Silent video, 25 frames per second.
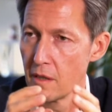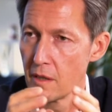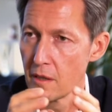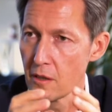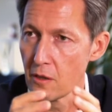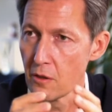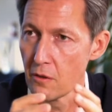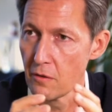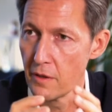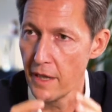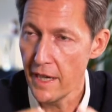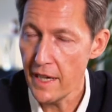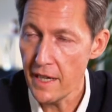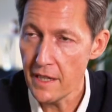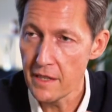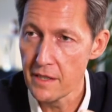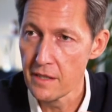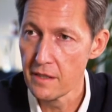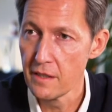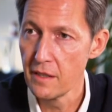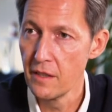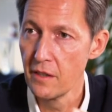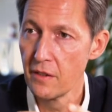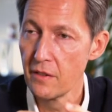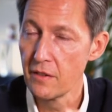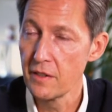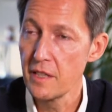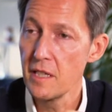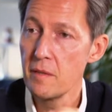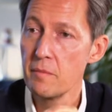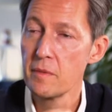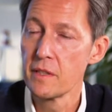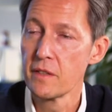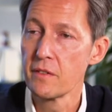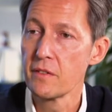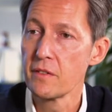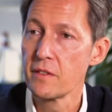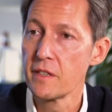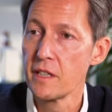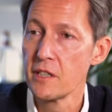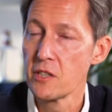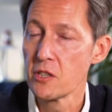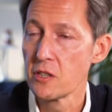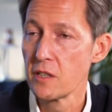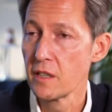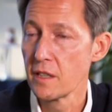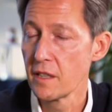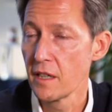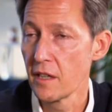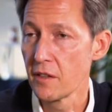create a seamless
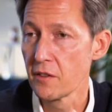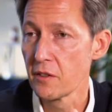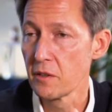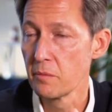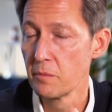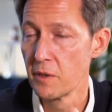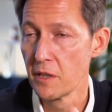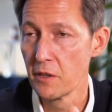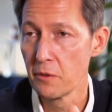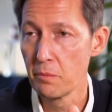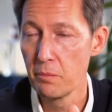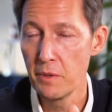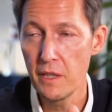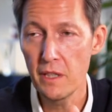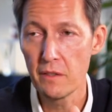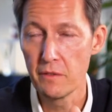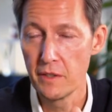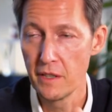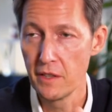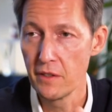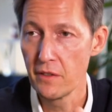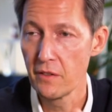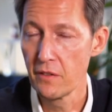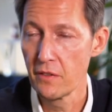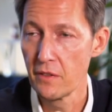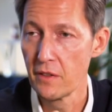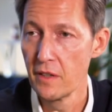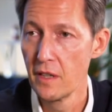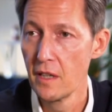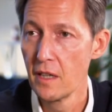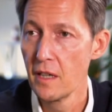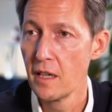digital customer experience